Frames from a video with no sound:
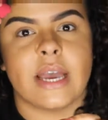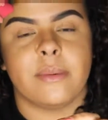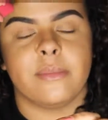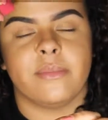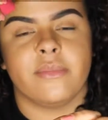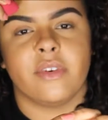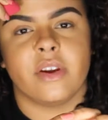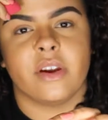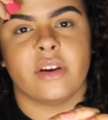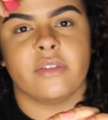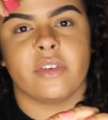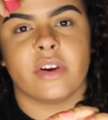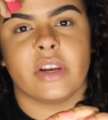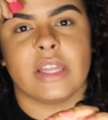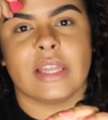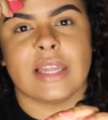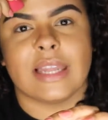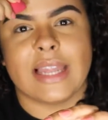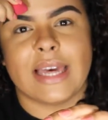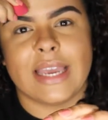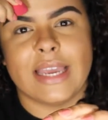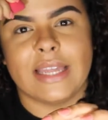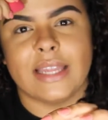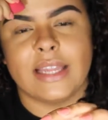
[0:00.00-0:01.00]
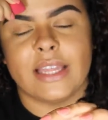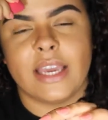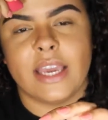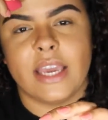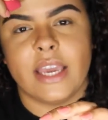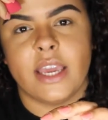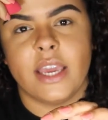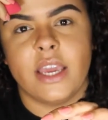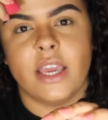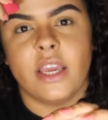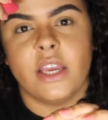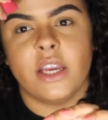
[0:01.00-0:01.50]
is tap very, very
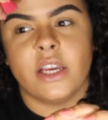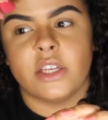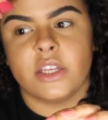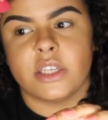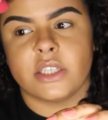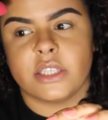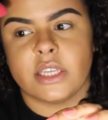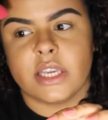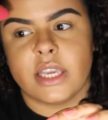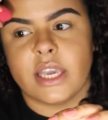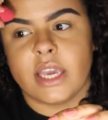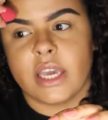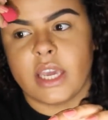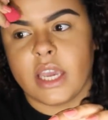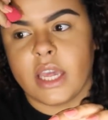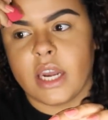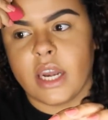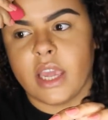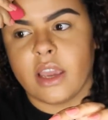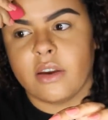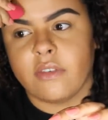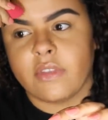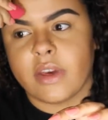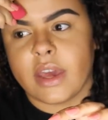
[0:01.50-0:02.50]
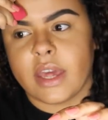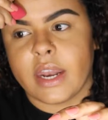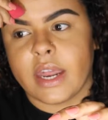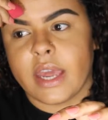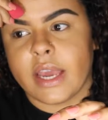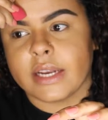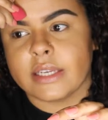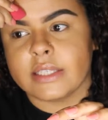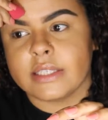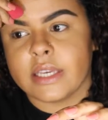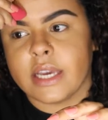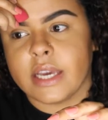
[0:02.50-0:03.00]
lightly just to get any of
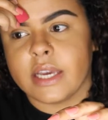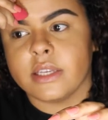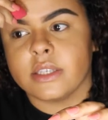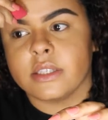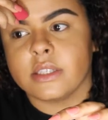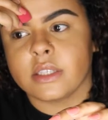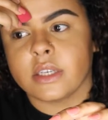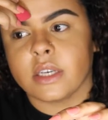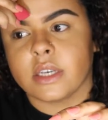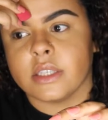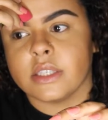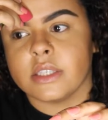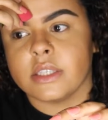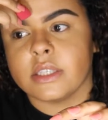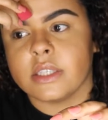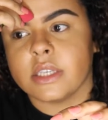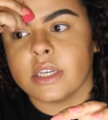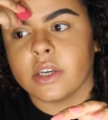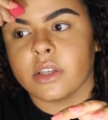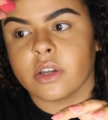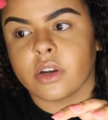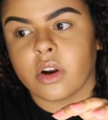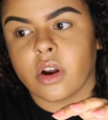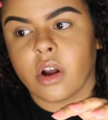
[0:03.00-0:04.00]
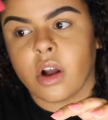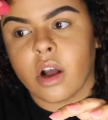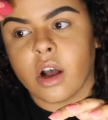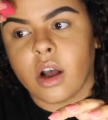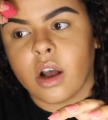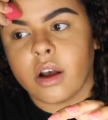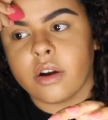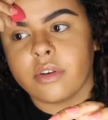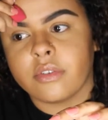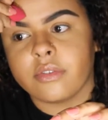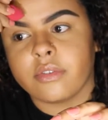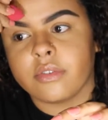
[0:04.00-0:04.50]
that excess
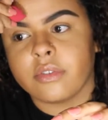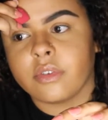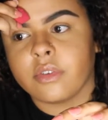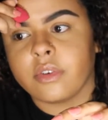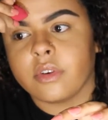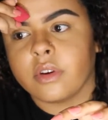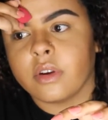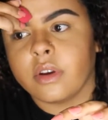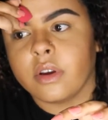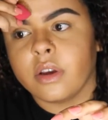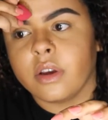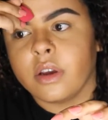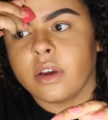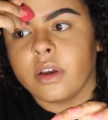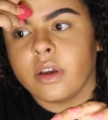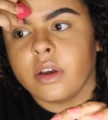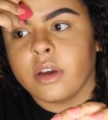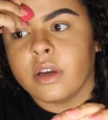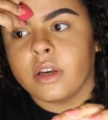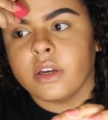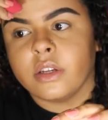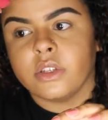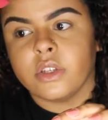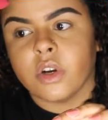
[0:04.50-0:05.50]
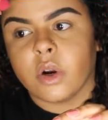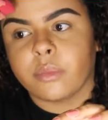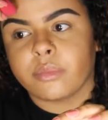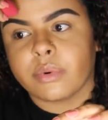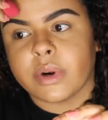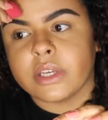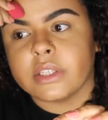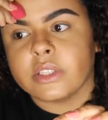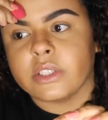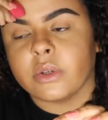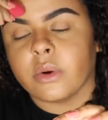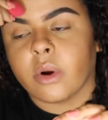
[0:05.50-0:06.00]
concealer off.
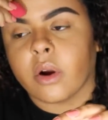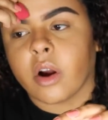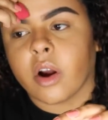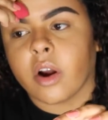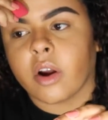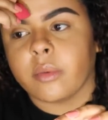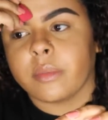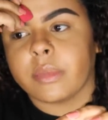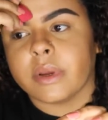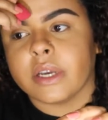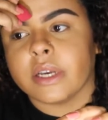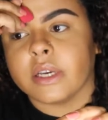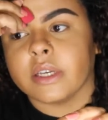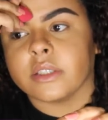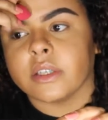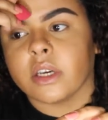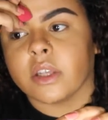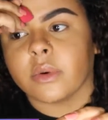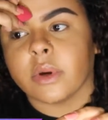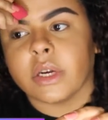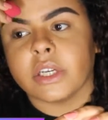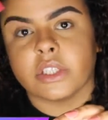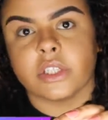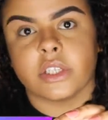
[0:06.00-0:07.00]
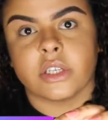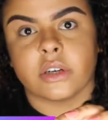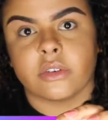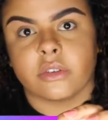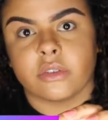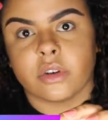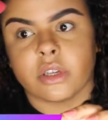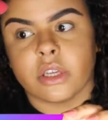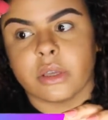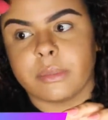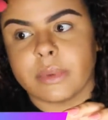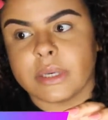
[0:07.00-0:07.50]
Don't press too hard because otherwise
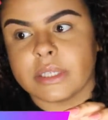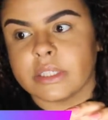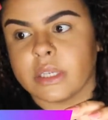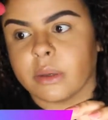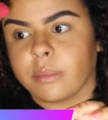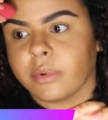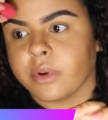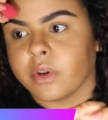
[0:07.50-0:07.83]
you're going to really